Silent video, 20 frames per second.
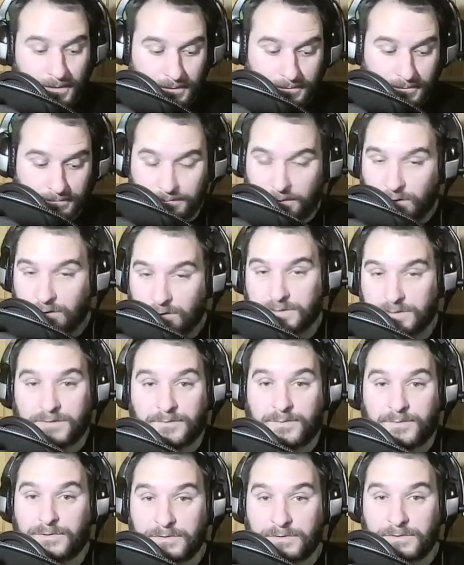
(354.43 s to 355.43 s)

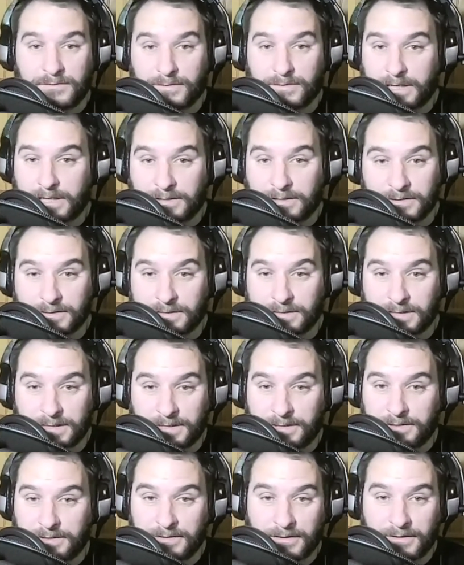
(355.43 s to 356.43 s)
Multiple records a
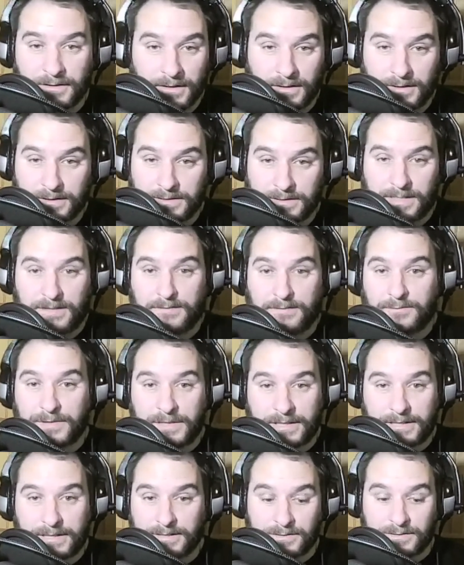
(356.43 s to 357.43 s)
year. Tom
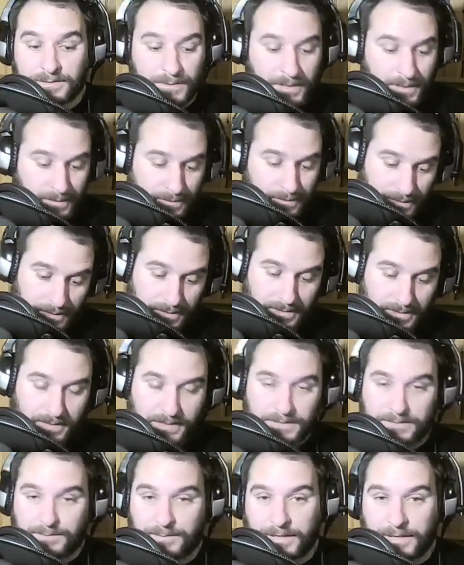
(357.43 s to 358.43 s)
Brady as well.
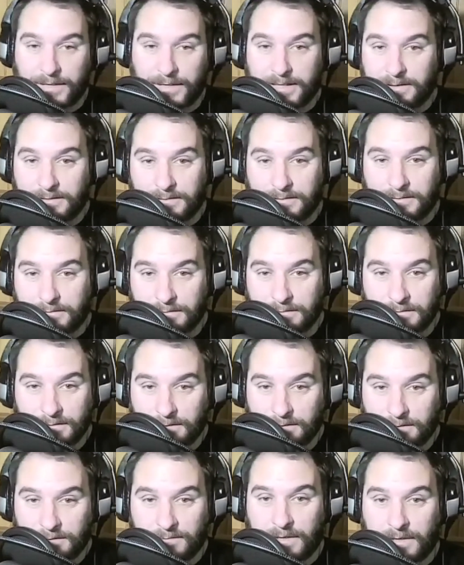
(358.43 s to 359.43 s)
He's breaking
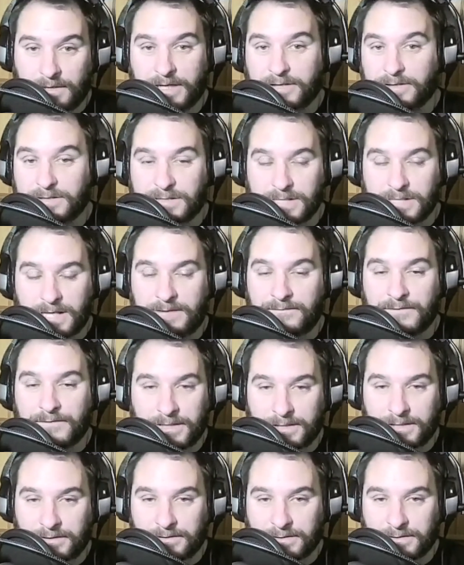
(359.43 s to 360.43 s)
records every
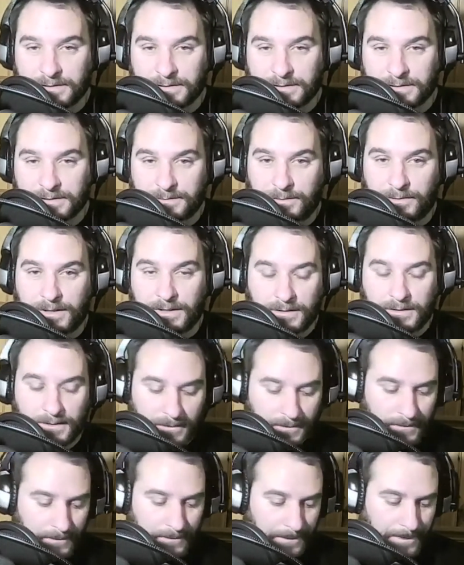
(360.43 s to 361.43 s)
year at this point.
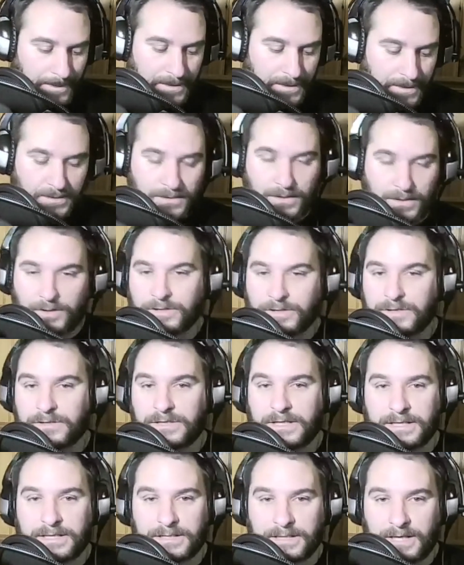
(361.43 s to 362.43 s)
The longer
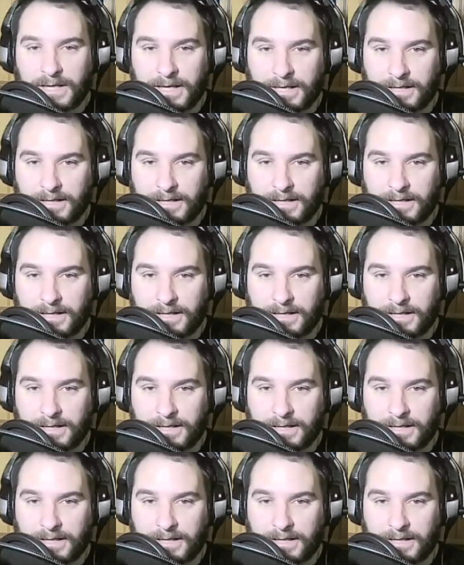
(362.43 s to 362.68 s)
they hang